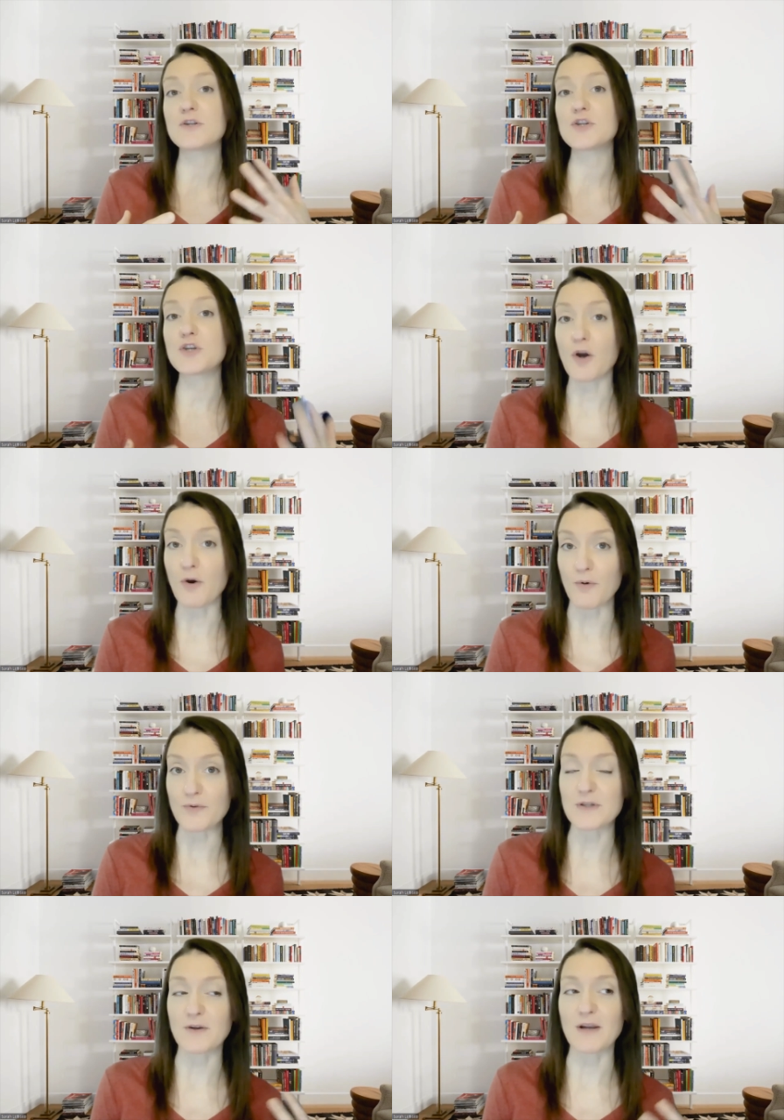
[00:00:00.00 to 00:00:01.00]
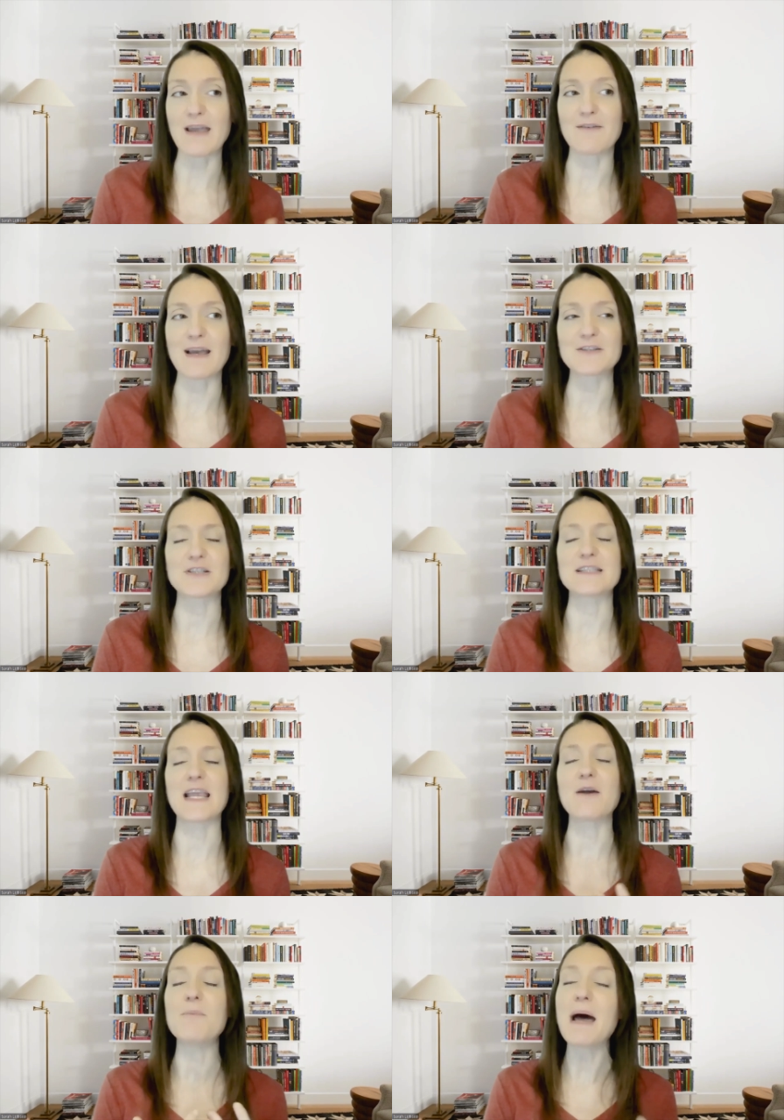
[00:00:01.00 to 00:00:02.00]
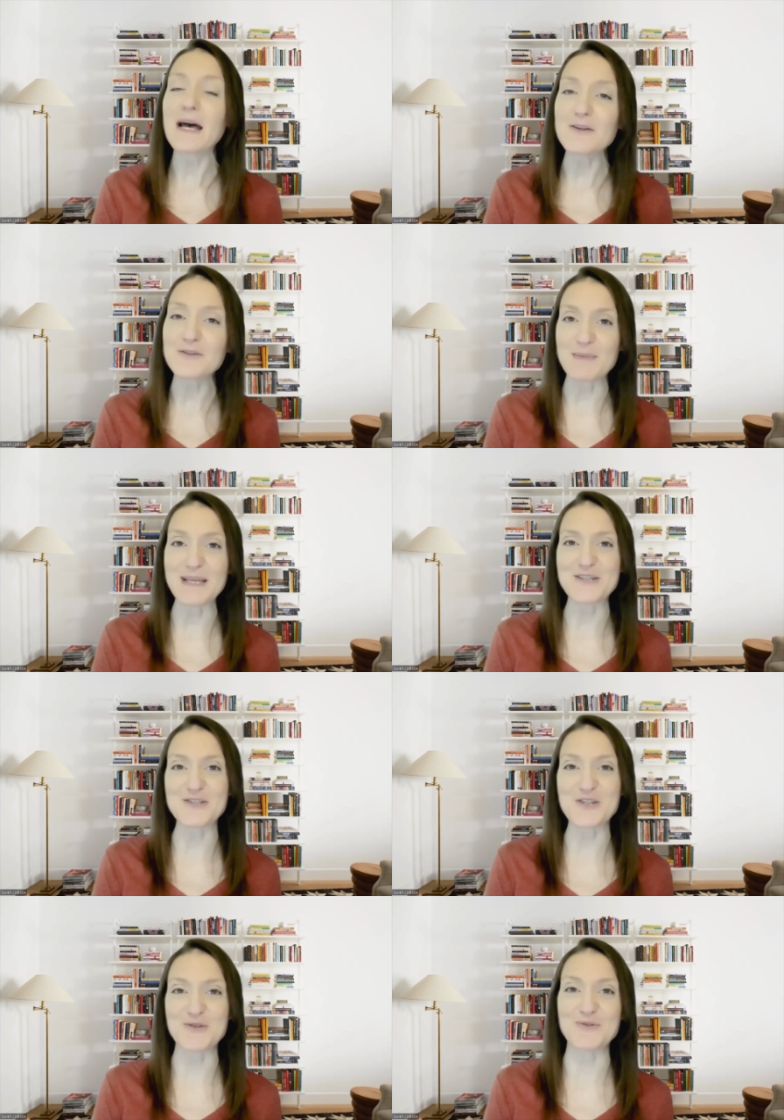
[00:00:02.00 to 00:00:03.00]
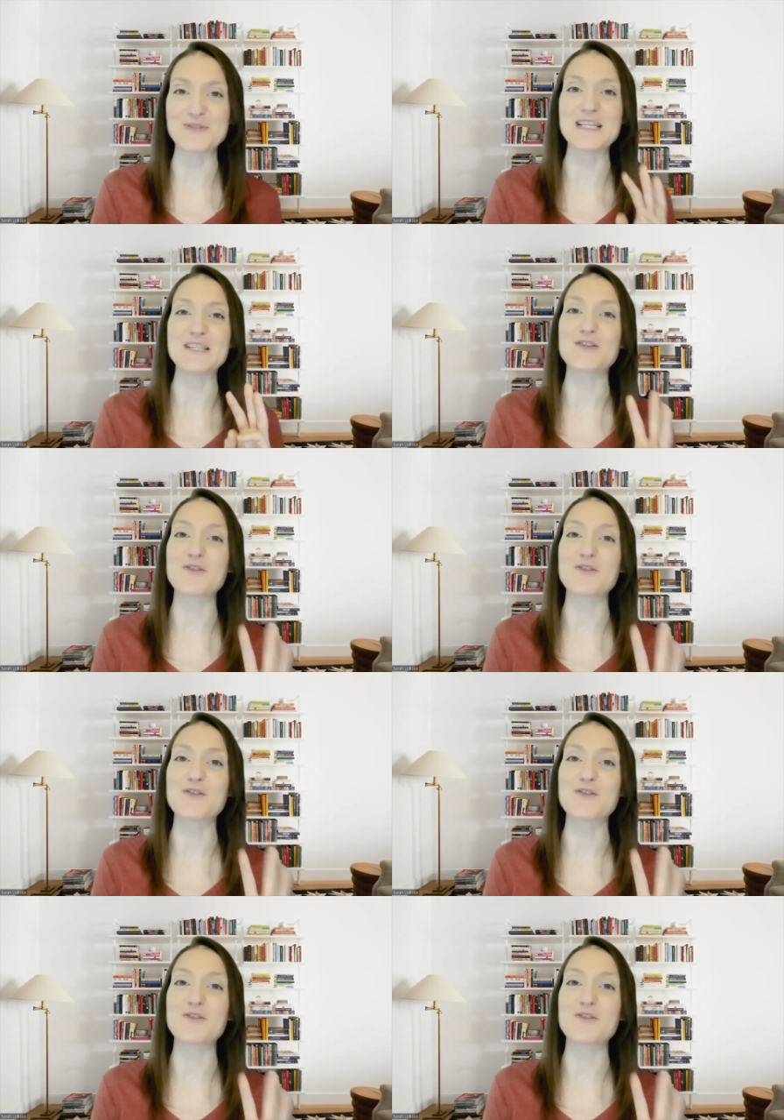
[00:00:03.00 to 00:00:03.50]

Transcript: chose or have i should say compelled me to choose these